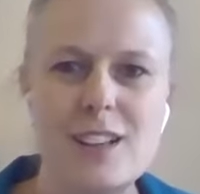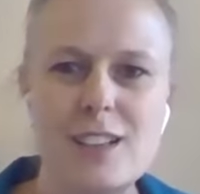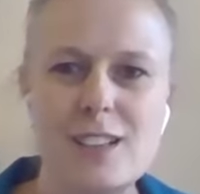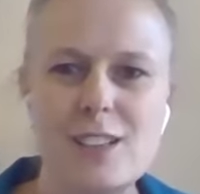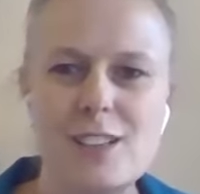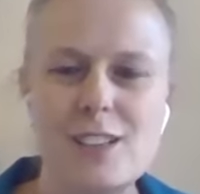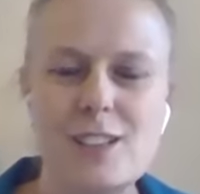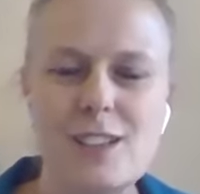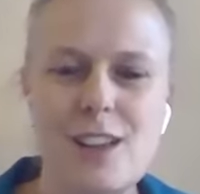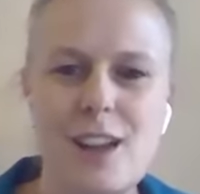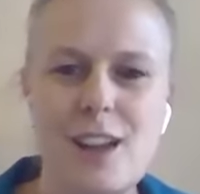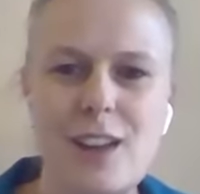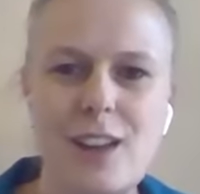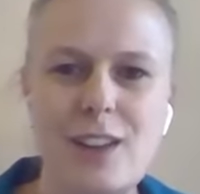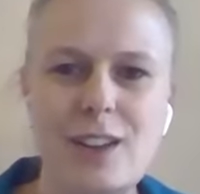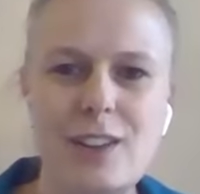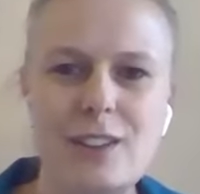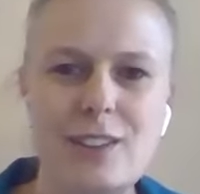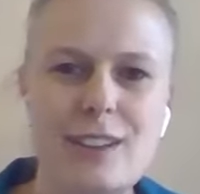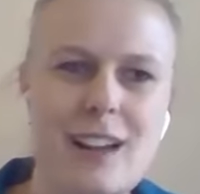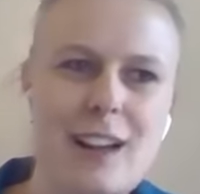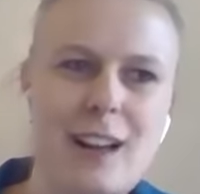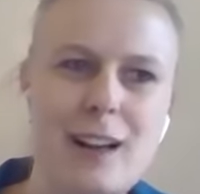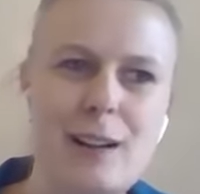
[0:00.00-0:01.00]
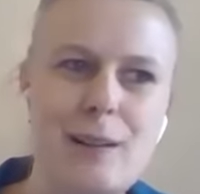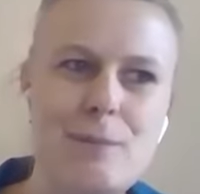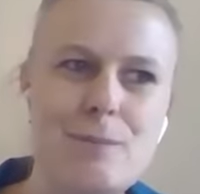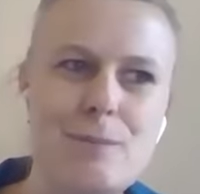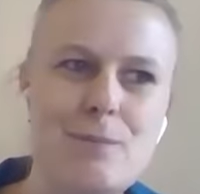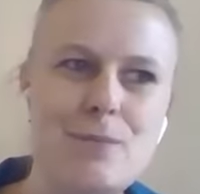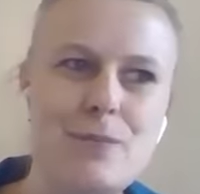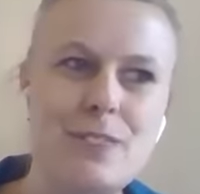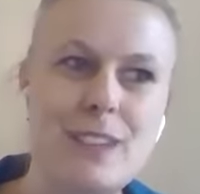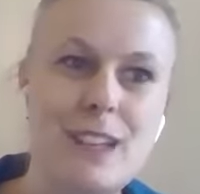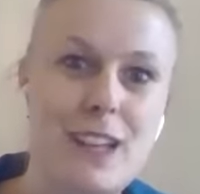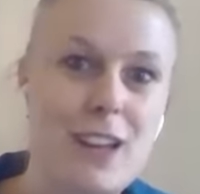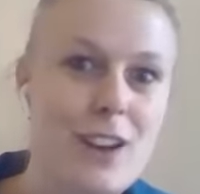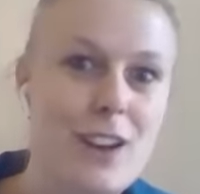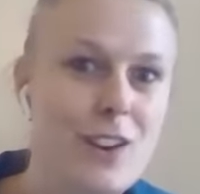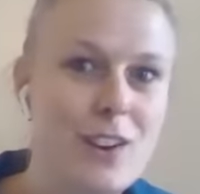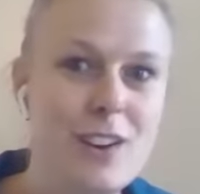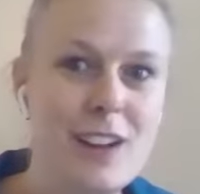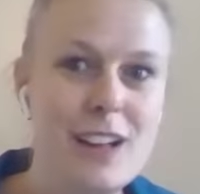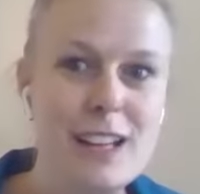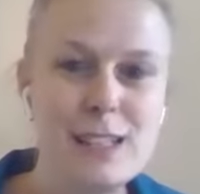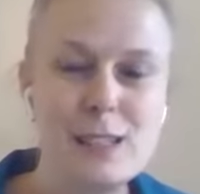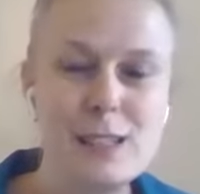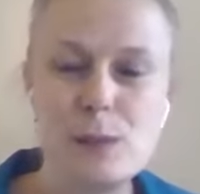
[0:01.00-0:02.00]
So,
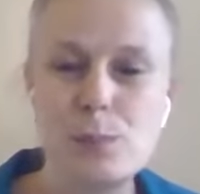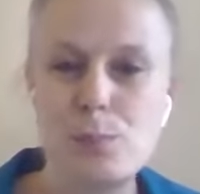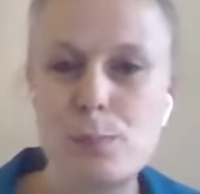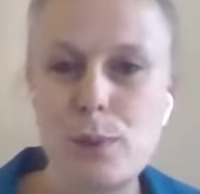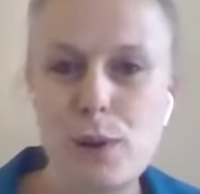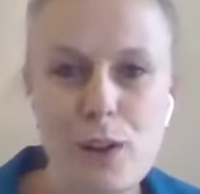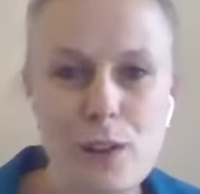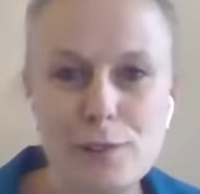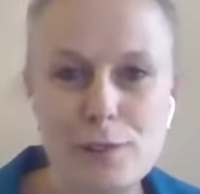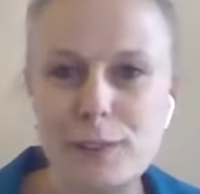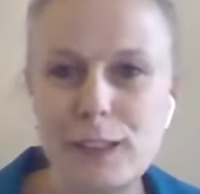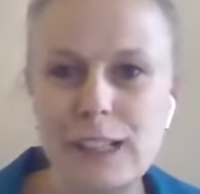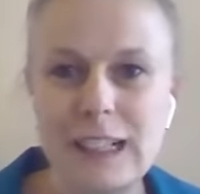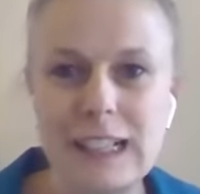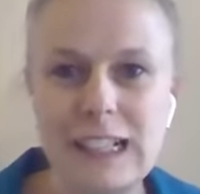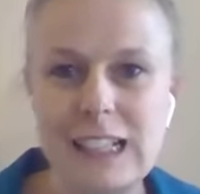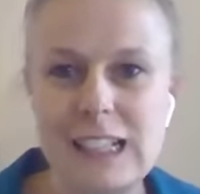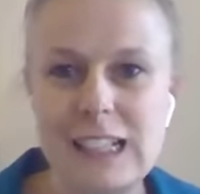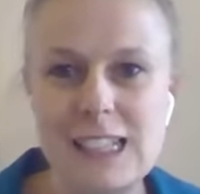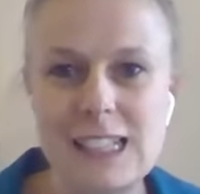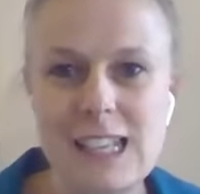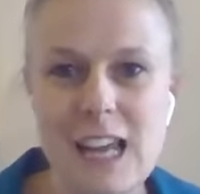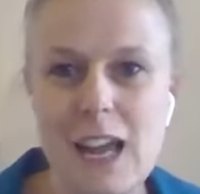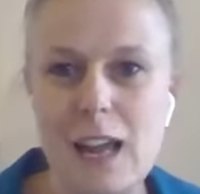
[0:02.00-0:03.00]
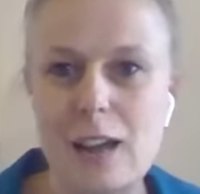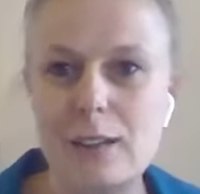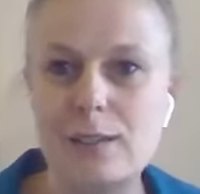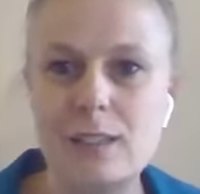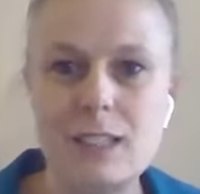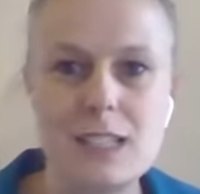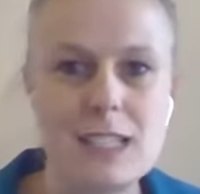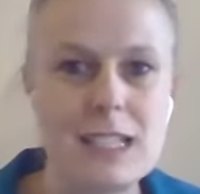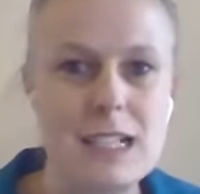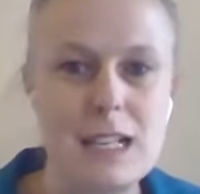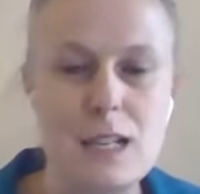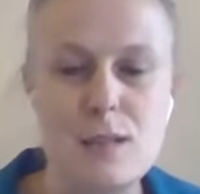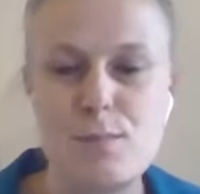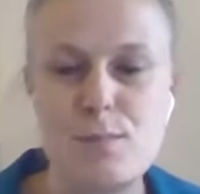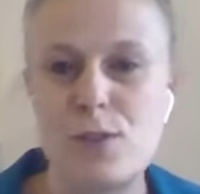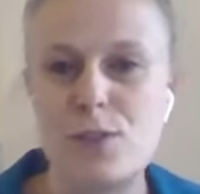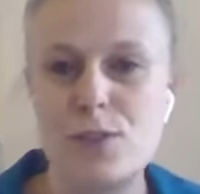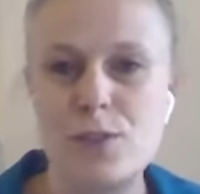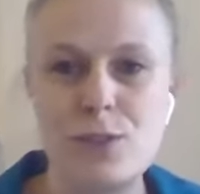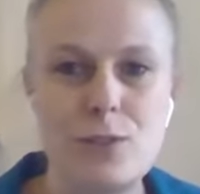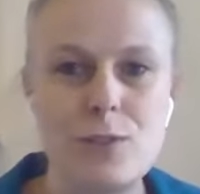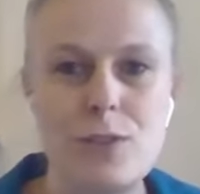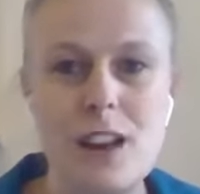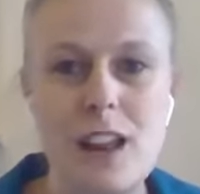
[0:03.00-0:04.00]
it's perfectly safe to sleep on
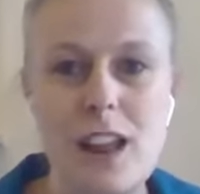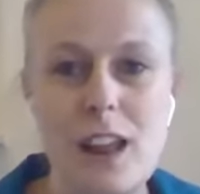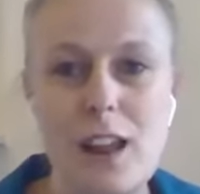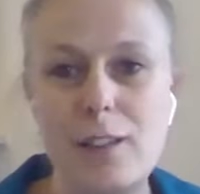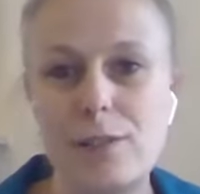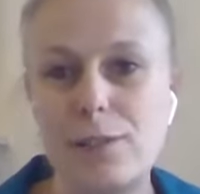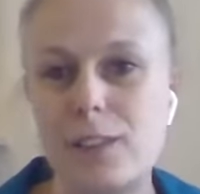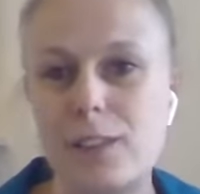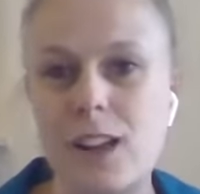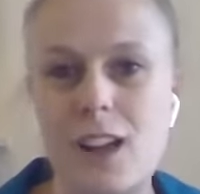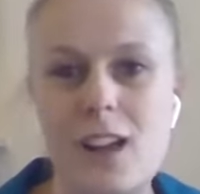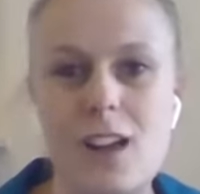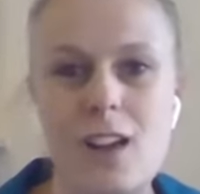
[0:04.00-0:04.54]
your left,